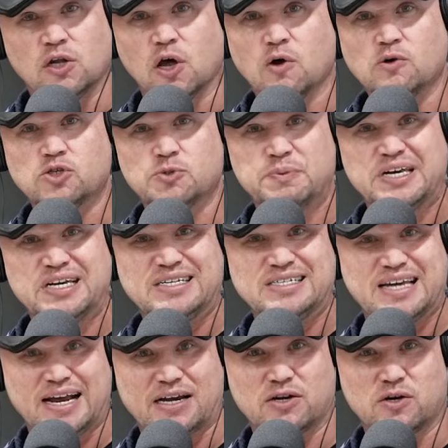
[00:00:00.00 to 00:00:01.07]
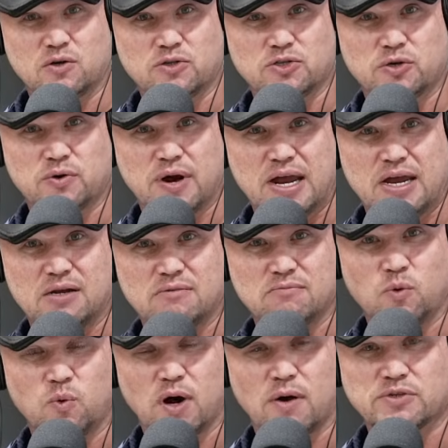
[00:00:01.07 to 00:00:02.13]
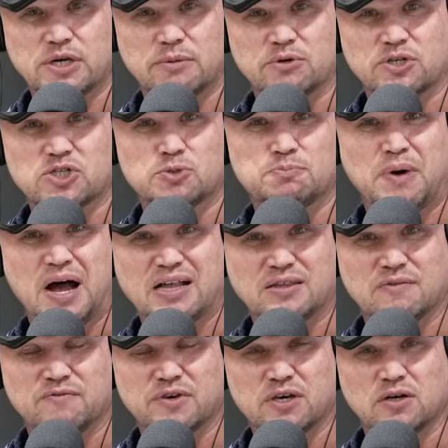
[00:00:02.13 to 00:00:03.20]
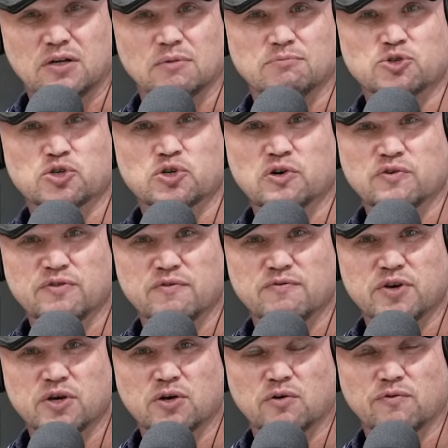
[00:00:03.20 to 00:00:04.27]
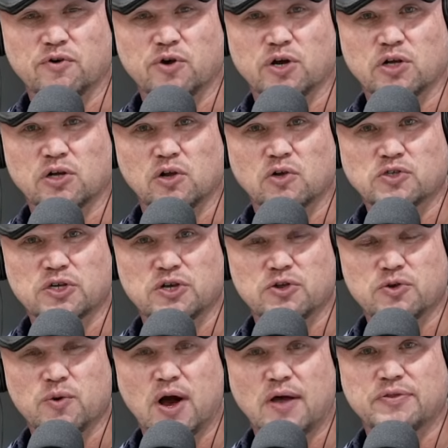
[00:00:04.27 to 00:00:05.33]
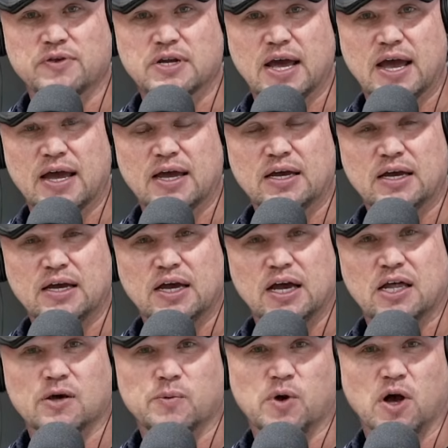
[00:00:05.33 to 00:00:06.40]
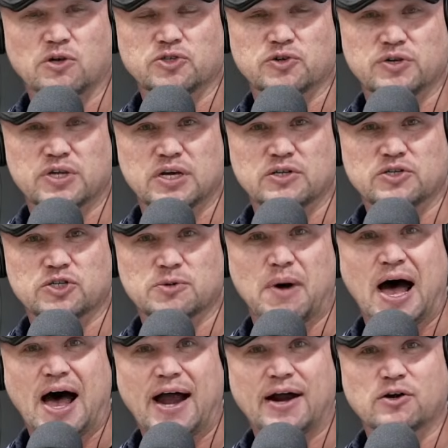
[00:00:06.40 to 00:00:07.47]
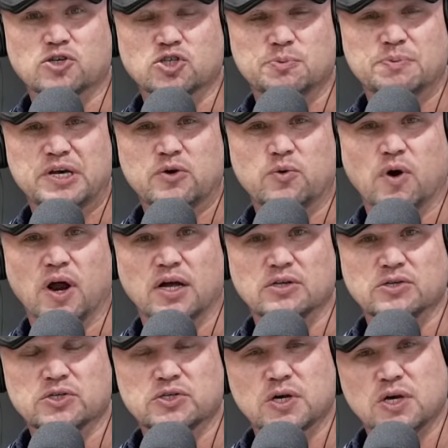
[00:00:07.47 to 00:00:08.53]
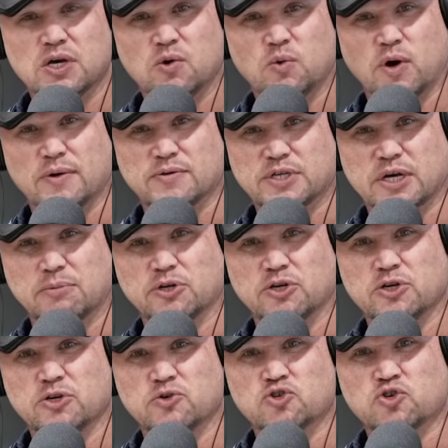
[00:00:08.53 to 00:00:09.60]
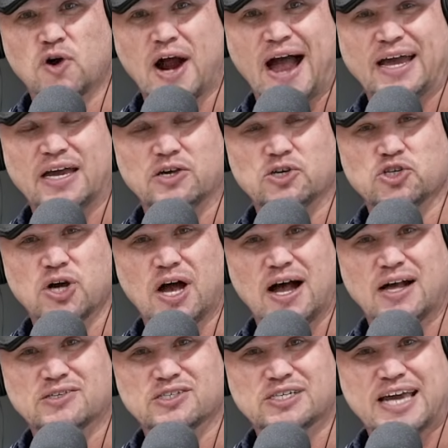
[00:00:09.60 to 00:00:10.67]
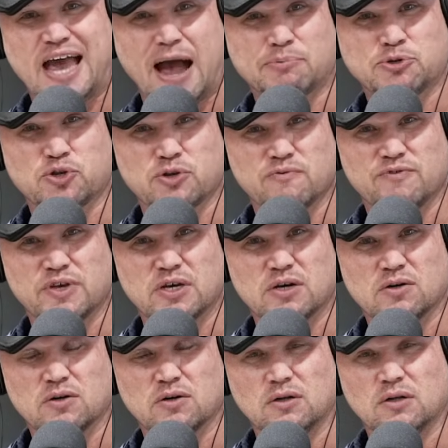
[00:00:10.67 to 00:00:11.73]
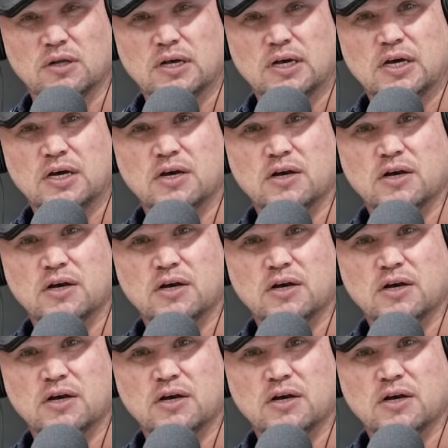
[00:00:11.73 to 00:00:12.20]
low-speed technical terrain where I was able to spot the vehicle, observe the vehicle very closely throughout the day. And then we also did some higher speed runs where I was able to do tracking shots, capture the vehicle,